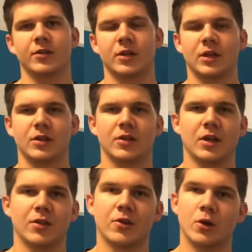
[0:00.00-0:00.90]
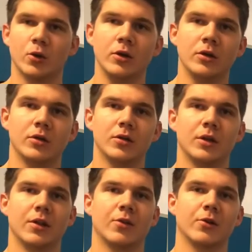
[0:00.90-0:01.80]
He's a thrower.
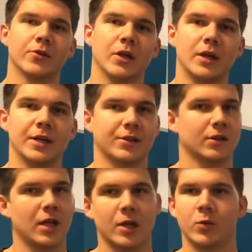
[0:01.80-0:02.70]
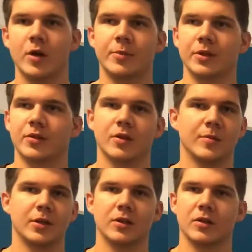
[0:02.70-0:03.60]
He throws a lot, has a lot of weapons.
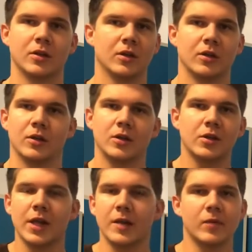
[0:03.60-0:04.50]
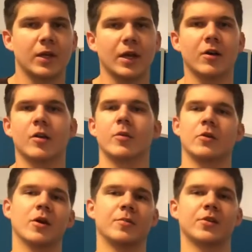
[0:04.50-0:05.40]
You can't even count how many
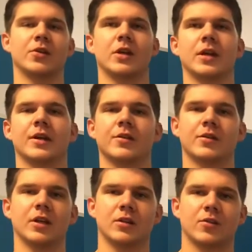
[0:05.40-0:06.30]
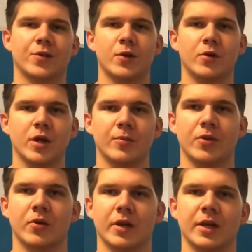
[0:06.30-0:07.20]
weapons he has. He can just throw it up and
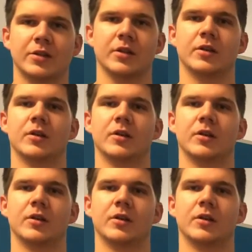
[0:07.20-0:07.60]
they'll catch it.